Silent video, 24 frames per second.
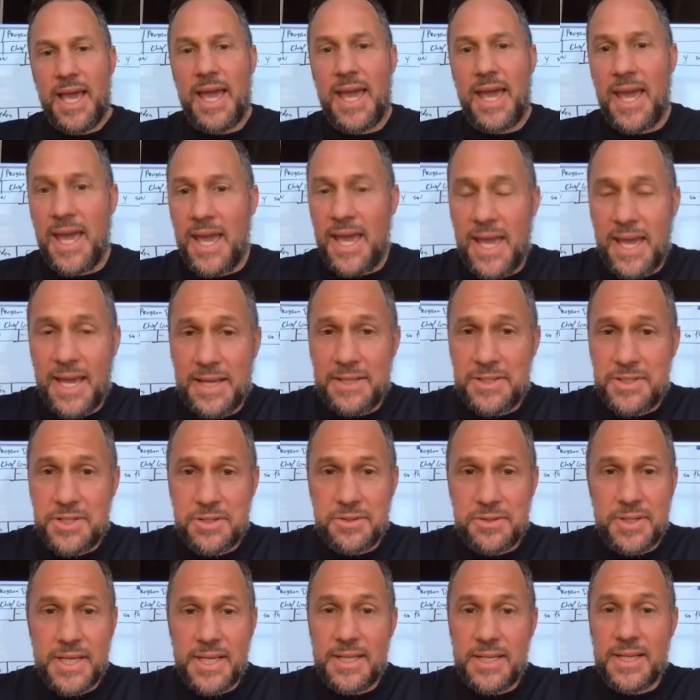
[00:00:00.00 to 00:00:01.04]
and
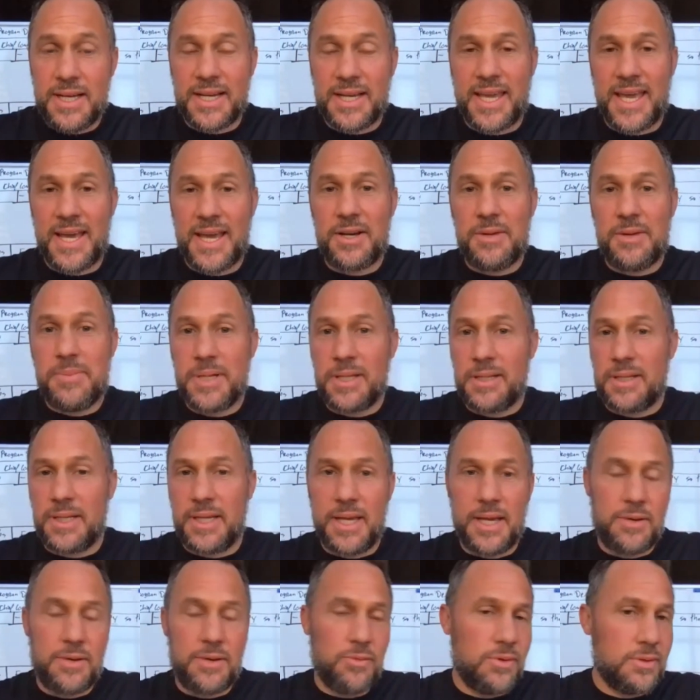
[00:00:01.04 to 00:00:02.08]
you need
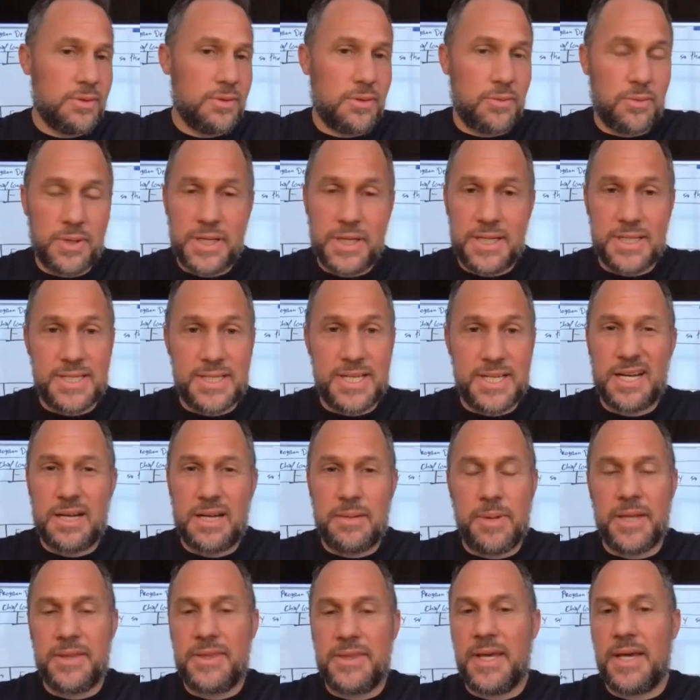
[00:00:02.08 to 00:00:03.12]
accountability. And we're going to talk
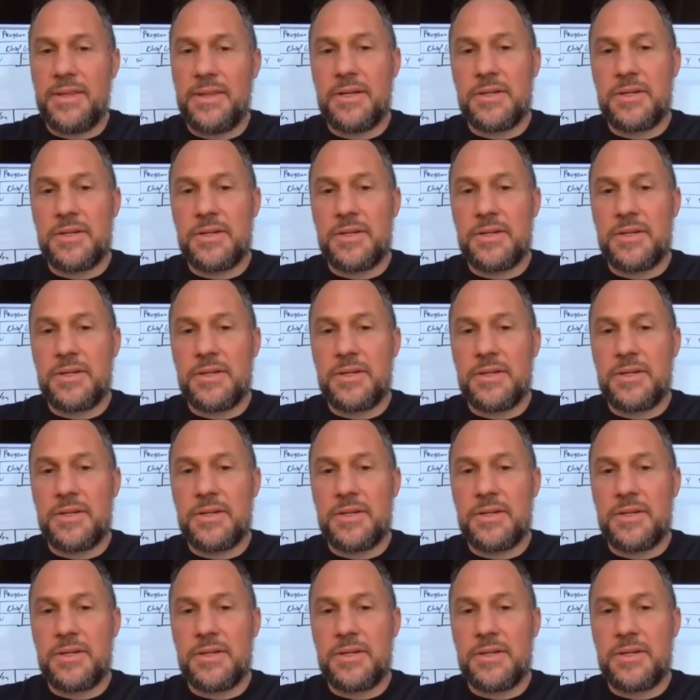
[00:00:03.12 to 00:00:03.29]
about that.